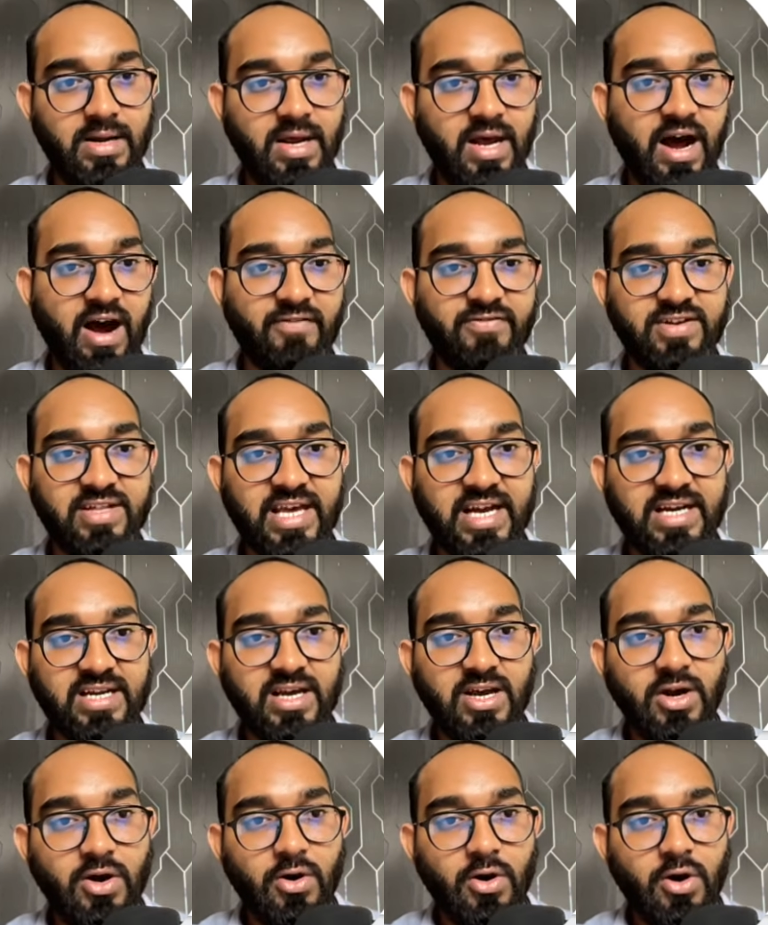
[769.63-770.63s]
After that,
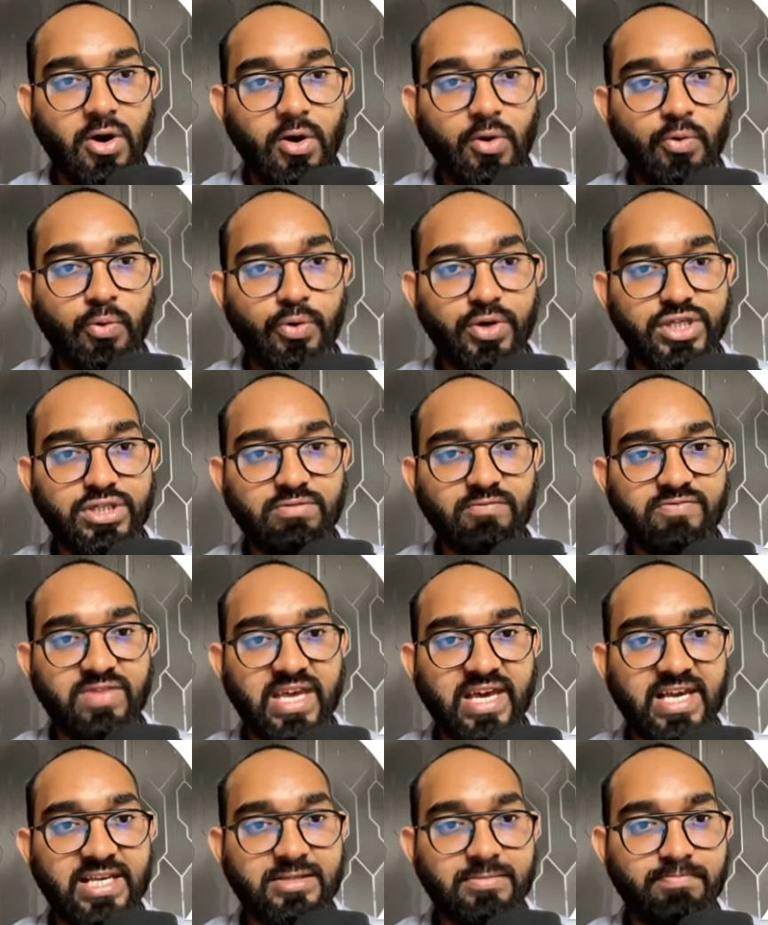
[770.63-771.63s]
which of
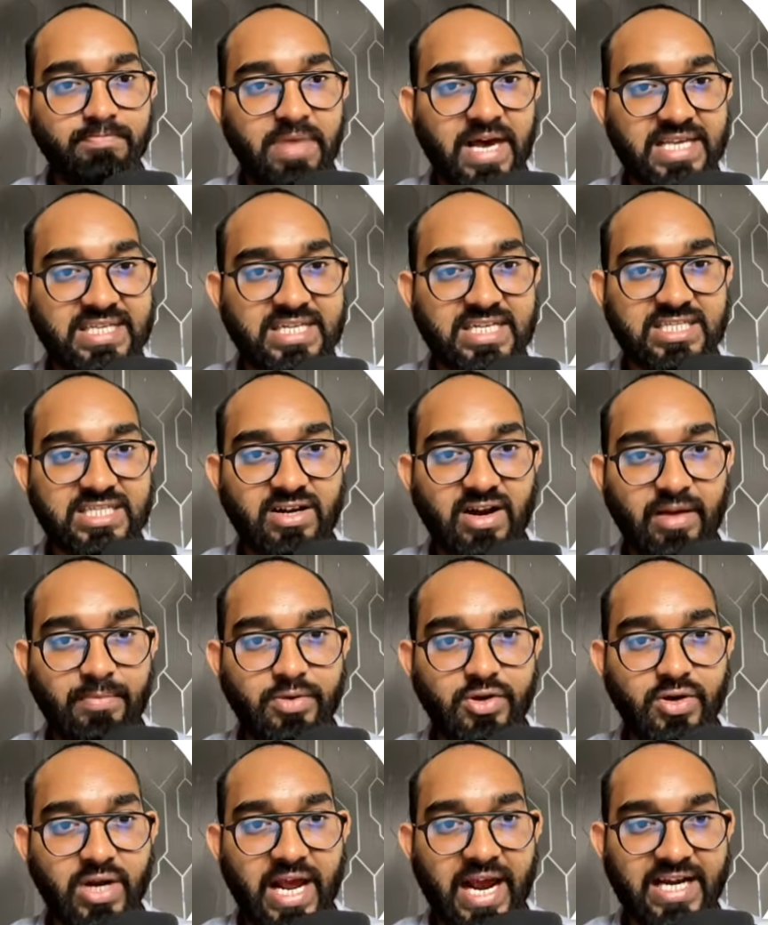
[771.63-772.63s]
these best describe
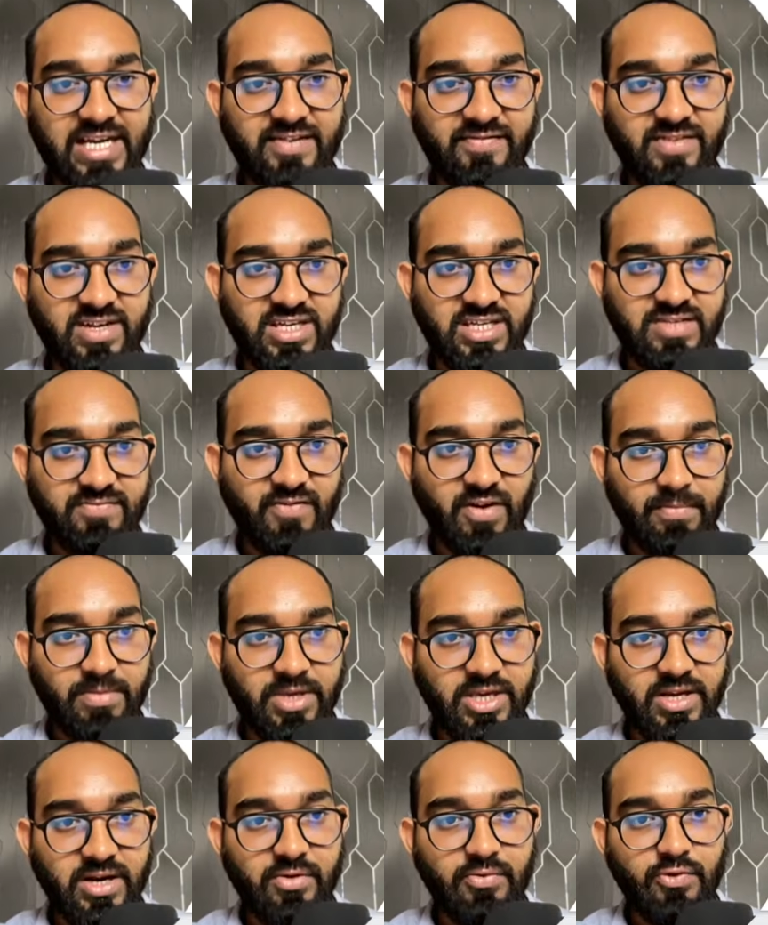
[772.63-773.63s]
your activities? From
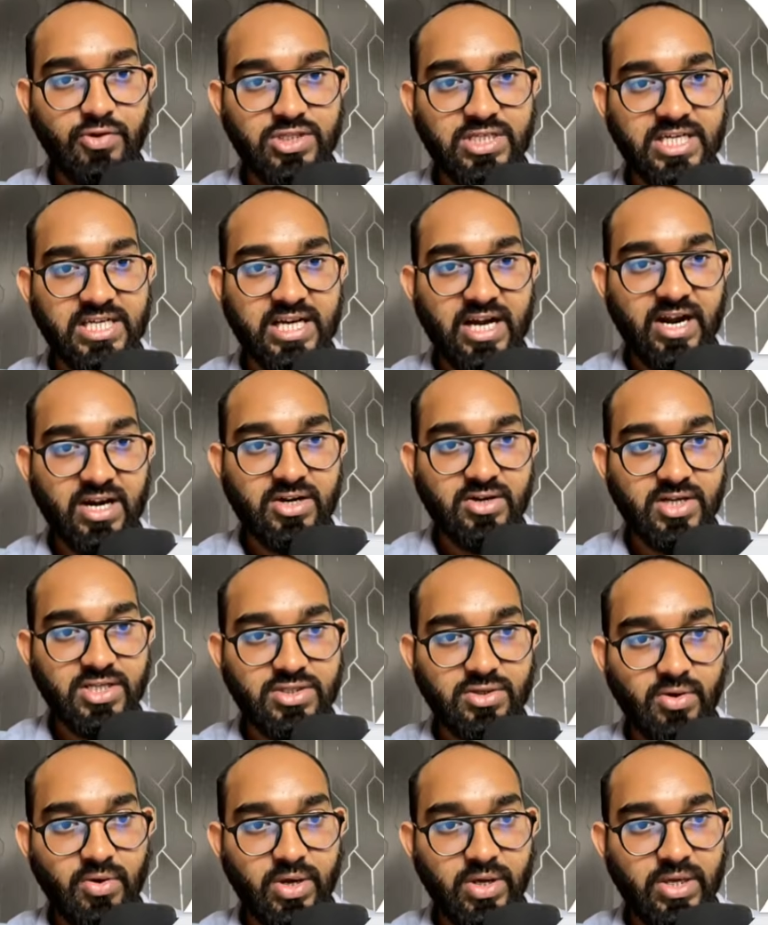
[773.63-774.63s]
here, hosting directory.
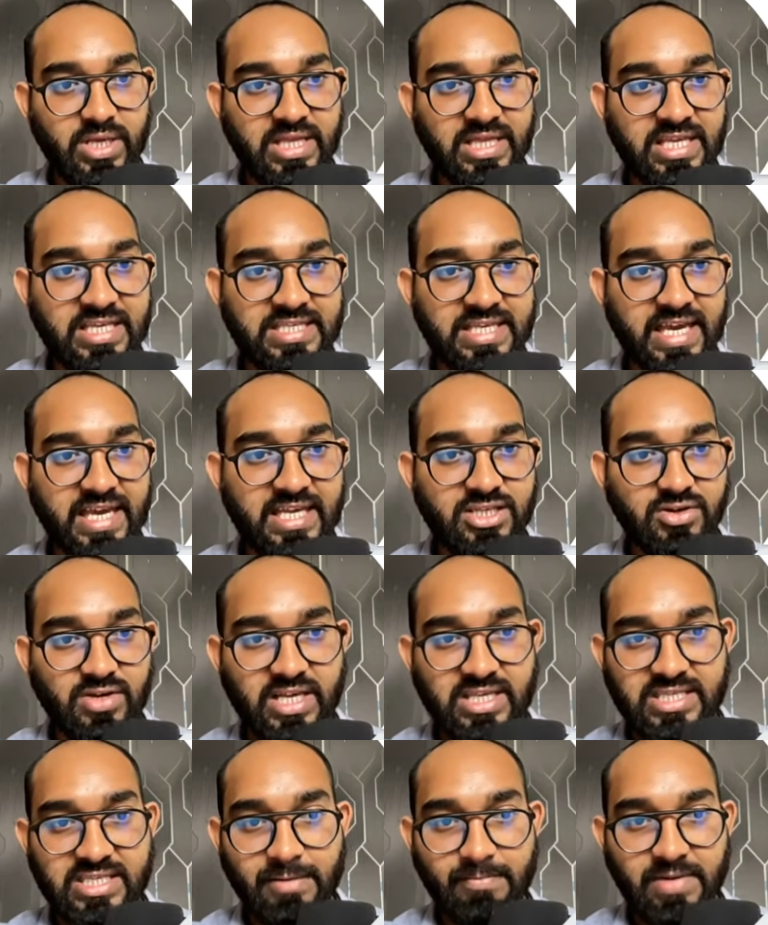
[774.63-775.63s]
So in this case, you
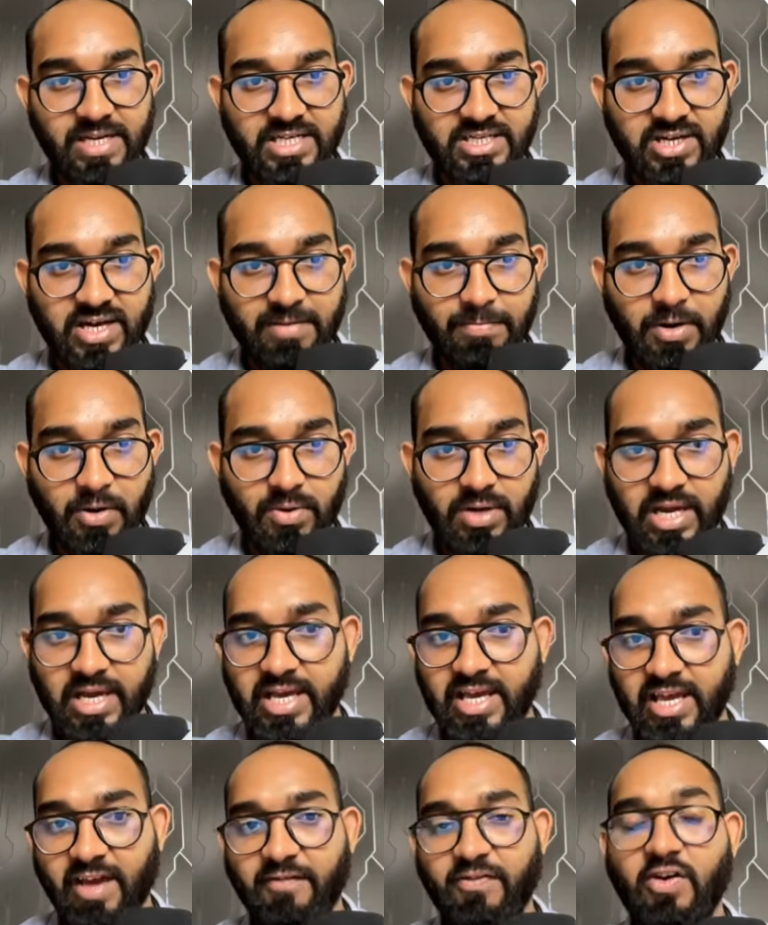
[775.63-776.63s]
can simply type out,
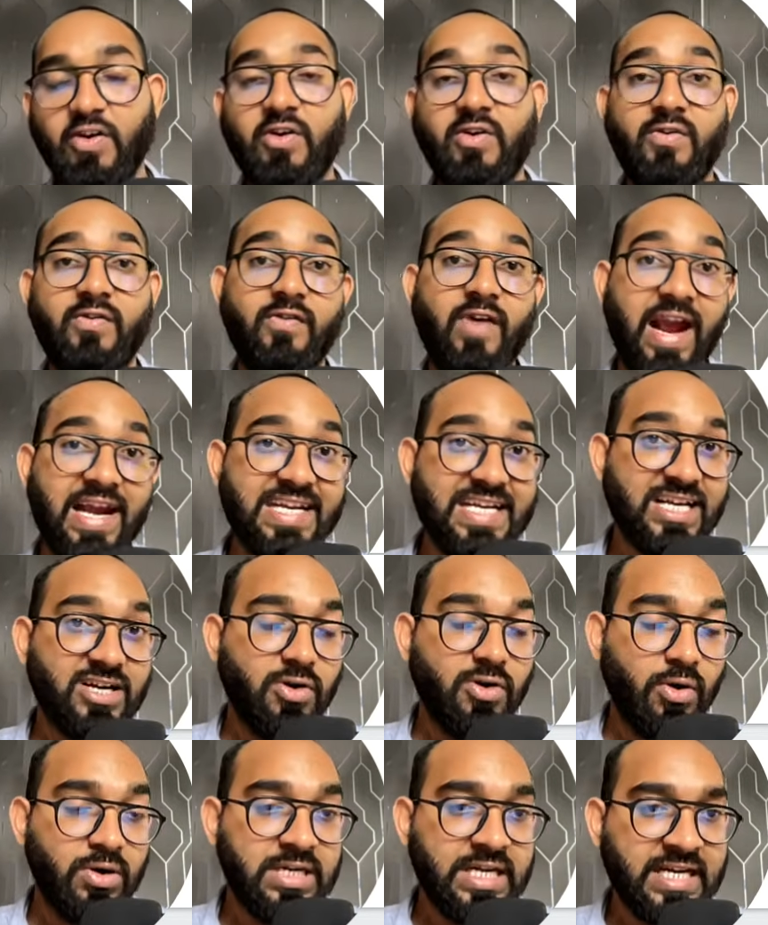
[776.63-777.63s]
if you are writing
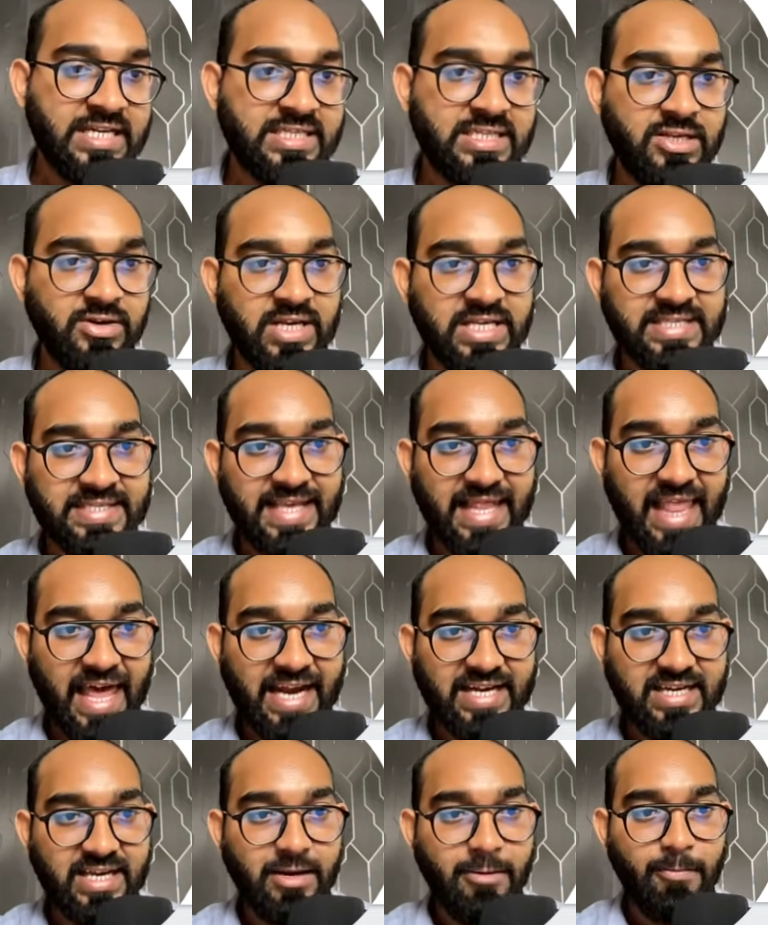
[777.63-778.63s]
contents, you can
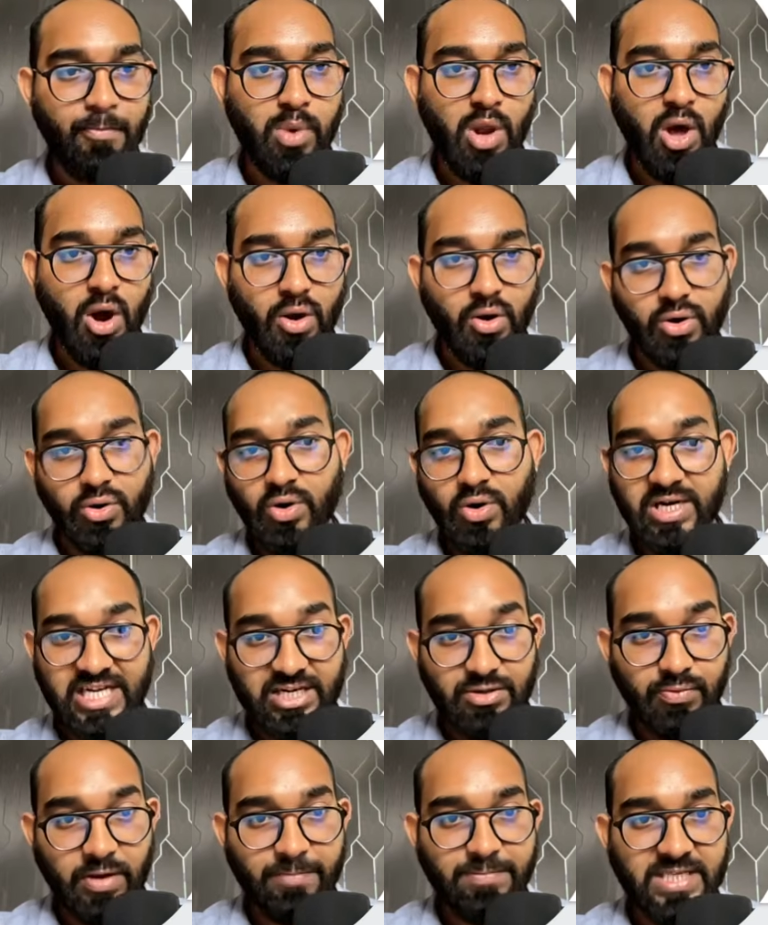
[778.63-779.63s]
select blog or
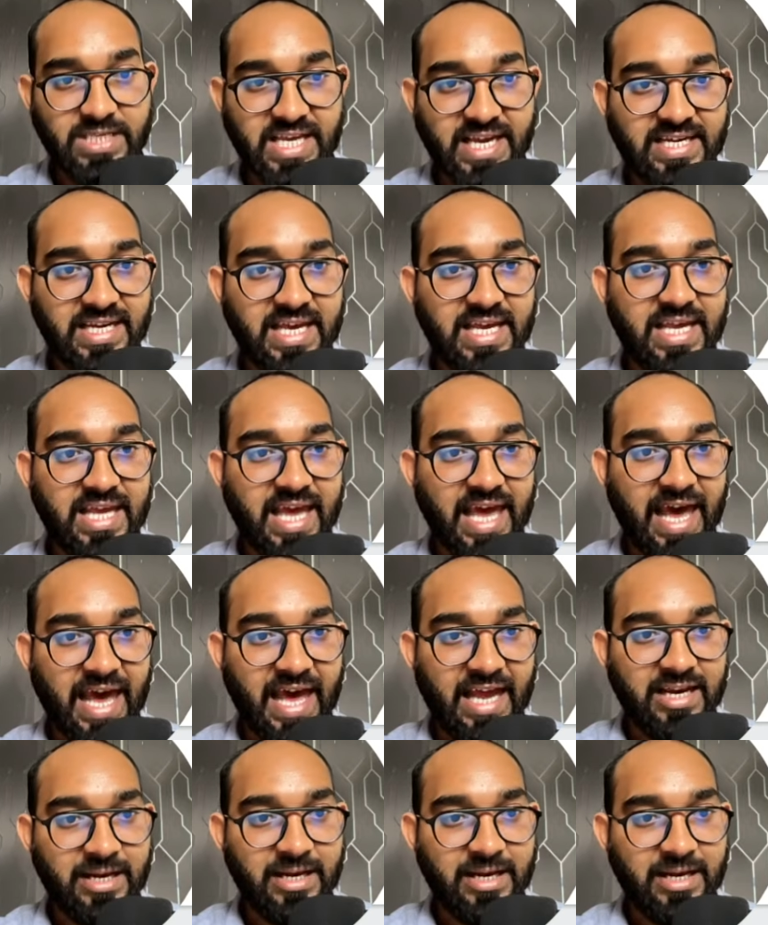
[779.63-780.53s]
content website, and